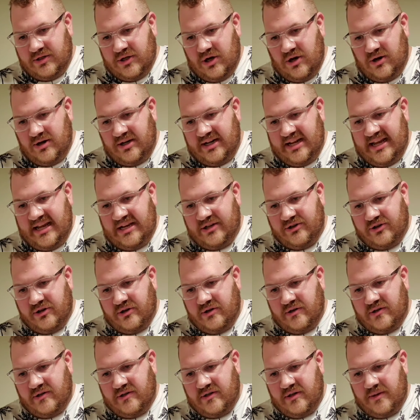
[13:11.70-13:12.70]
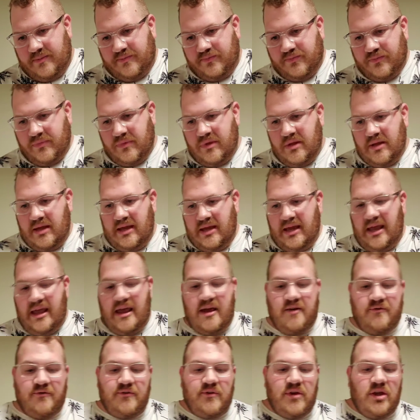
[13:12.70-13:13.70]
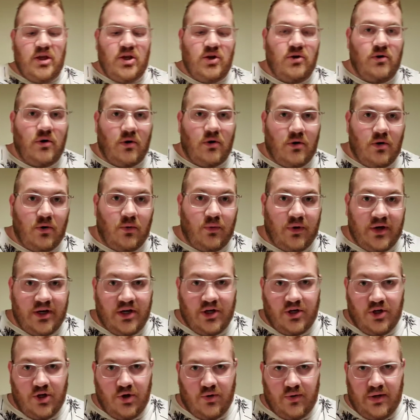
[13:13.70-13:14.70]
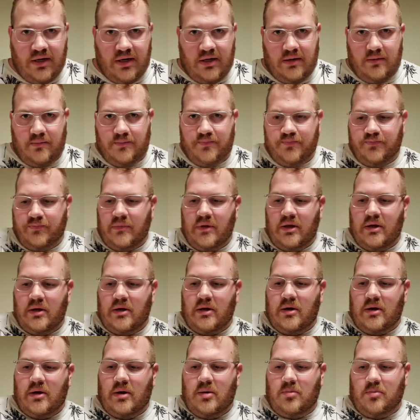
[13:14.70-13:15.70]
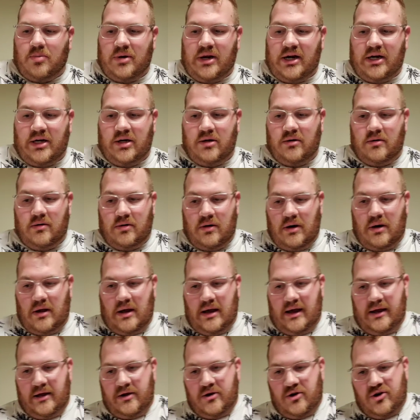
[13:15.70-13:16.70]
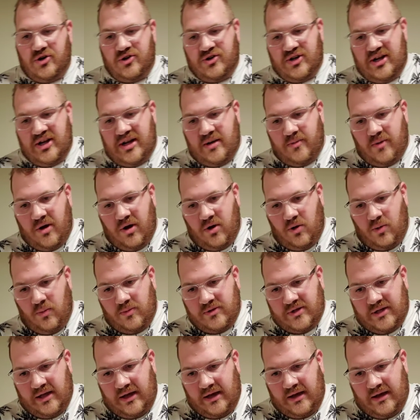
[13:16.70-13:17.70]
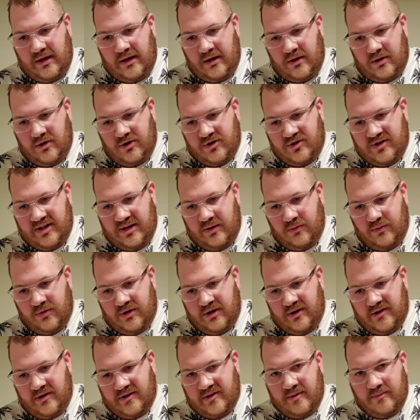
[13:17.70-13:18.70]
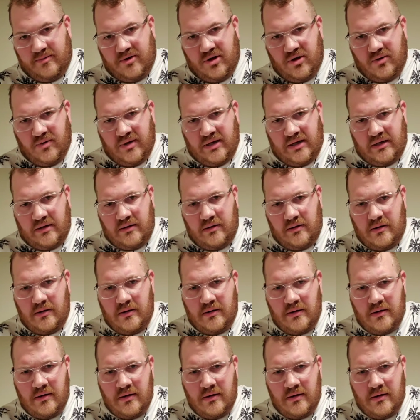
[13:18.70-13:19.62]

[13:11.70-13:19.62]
certain dangers if you don't know what you're doing. But I understand my Ohm's law. I understand what it is I'm doing.